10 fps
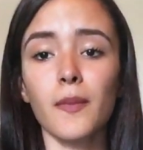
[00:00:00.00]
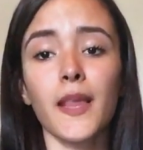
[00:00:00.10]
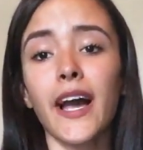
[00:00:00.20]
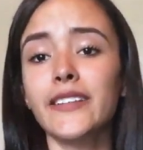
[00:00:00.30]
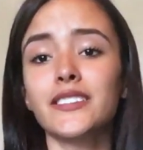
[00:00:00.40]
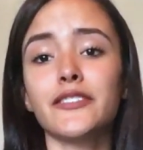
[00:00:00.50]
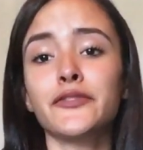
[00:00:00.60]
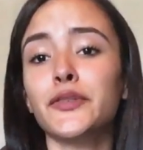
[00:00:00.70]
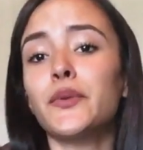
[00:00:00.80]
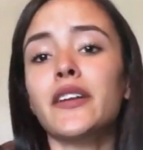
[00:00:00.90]
And
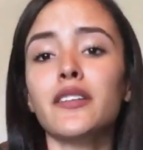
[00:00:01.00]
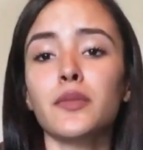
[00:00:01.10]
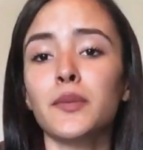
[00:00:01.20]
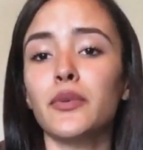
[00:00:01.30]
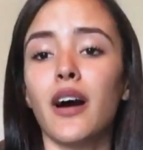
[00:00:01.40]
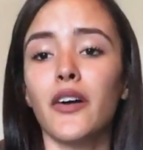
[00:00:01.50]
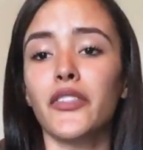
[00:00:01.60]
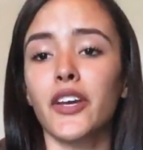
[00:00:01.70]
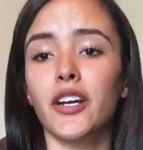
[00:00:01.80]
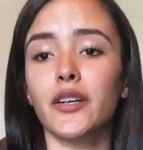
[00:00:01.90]
if you're one of the people
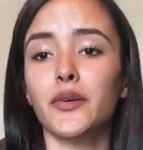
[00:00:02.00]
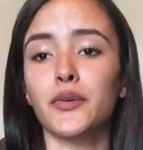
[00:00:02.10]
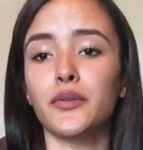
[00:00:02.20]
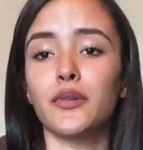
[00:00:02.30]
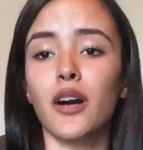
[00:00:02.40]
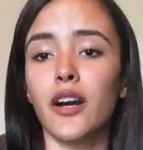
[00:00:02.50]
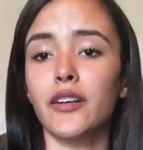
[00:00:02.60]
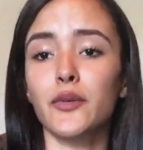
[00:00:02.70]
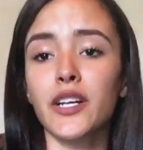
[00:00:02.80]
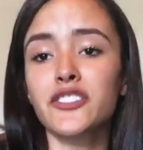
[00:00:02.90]
out there who
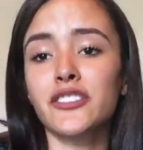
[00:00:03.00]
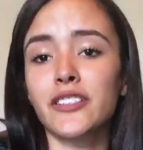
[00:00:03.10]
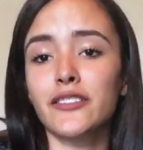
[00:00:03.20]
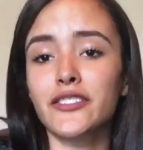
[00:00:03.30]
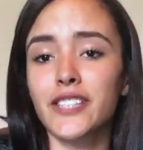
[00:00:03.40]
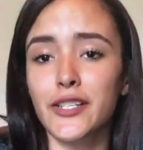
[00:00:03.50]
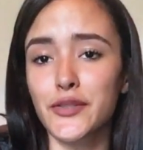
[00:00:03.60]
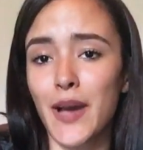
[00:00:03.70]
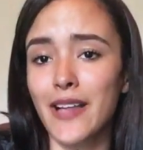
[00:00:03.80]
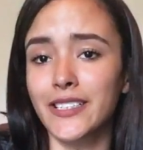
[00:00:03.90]
are questioning their
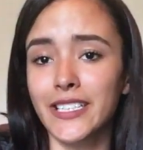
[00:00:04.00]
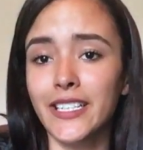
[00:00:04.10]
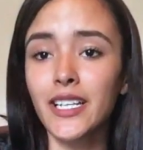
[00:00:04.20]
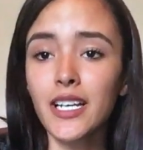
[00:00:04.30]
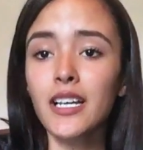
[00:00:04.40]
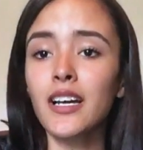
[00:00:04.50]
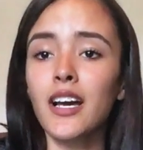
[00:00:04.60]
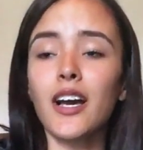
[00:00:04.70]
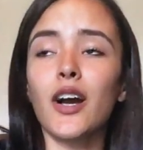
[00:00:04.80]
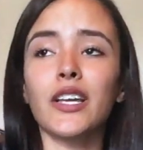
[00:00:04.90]
sexuality,
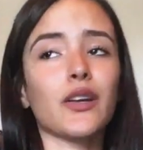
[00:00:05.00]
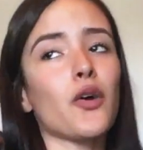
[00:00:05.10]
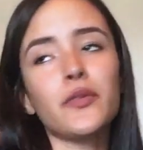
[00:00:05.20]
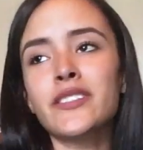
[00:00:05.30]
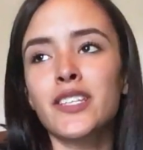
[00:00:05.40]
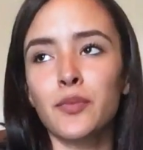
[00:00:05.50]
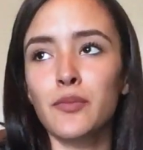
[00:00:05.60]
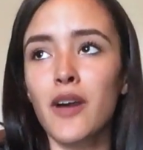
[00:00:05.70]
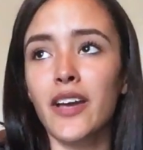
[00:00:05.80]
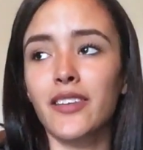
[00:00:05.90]
always keep
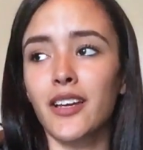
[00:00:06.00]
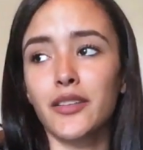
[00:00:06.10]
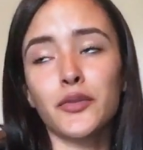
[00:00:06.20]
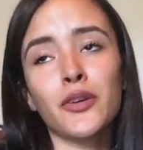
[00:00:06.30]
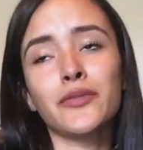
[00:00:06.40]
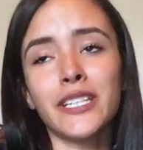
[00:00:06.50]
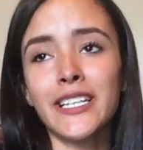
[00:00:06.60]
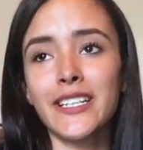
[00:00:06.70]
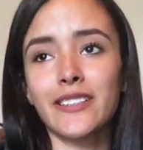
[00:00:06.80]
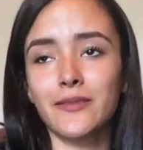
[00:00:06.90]
in mind that you don't
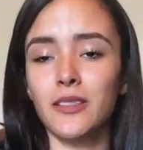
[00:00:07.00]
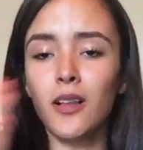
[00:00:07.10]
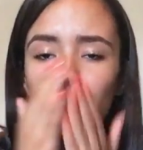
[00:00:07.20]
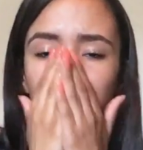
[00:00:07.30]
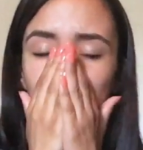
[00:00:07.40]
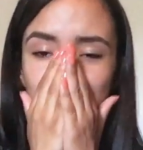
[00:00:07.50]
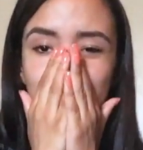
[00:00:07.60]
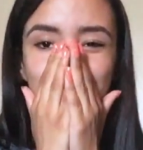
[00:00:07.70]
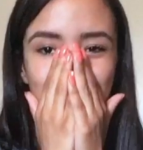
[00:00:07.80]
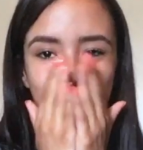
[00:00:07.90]
need
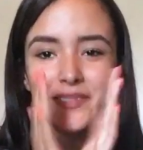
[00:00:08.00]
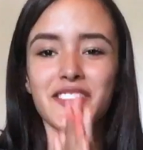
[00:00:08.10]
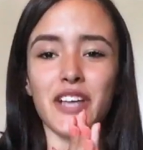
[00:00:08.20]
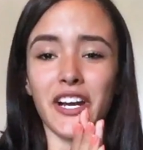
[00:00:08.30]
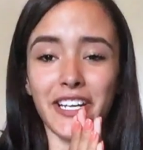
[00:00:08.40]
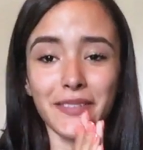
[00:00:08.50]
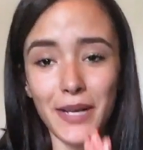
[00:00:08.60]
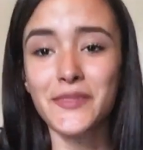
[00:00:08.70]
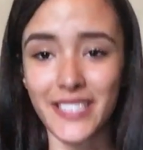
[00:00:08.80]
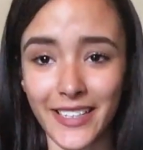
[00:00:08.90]
sorry,
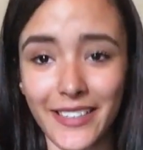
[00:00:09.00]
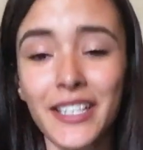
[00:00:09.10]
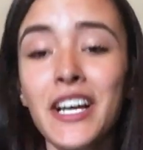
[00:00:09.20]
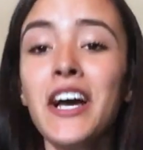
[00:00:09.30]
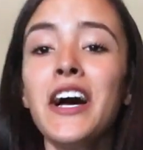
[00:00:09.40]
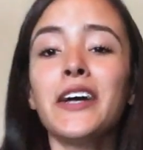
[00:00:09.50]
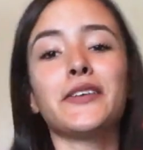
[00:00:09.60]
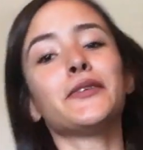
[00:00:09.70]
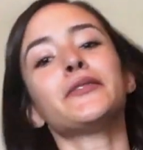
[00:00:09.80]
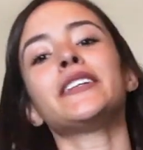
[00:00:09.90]
I'm sick.
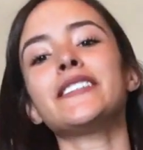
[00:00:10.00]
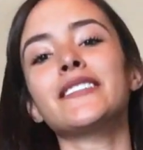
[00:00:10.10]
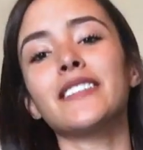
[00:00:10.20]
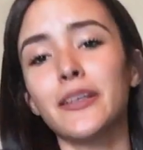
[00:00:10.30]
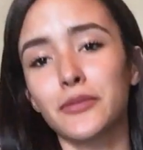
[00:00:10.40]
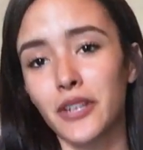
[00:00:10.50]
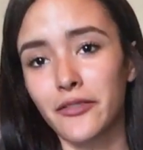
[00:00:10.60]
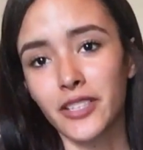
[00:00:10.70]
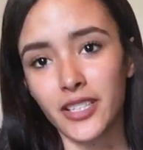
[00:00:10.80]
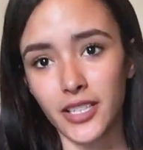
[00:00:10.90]
You don't need to label
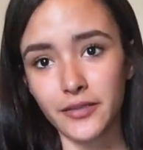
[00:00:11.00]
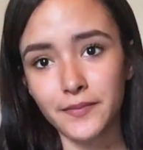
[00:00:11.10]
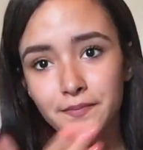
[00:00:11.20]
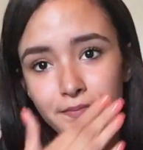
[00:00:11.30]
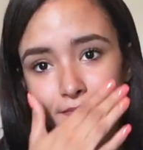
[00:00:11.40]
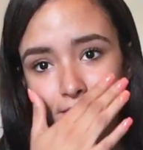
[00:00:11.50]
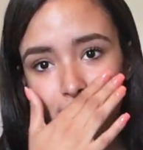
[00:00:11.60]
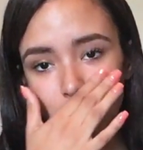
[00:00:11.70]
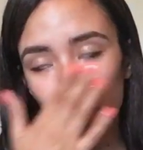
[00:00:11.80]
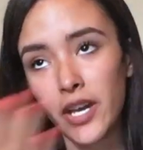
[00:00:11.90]
everything.
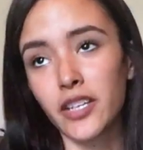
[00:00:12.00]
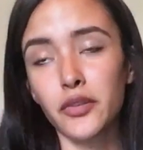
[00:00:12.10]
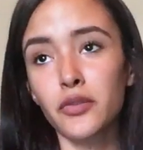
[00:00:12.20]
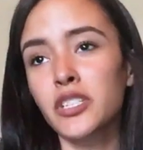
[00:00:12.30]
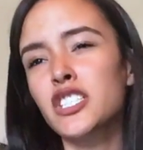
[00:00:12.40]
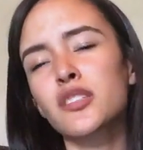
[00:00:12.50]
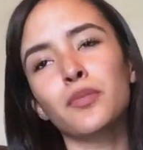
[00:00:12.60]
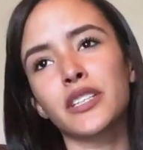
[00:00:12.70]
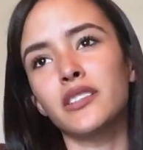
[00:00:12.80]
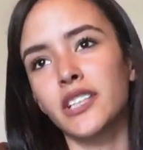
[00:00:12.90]
Okay? You don't need to
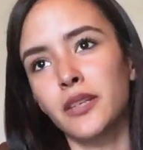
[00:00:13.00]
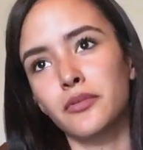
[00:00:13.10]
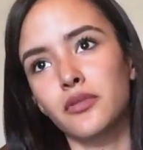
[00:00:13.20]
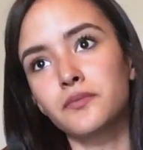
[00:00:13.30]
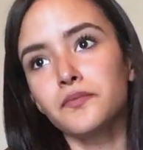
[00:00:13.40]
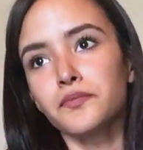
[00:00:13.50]
put a label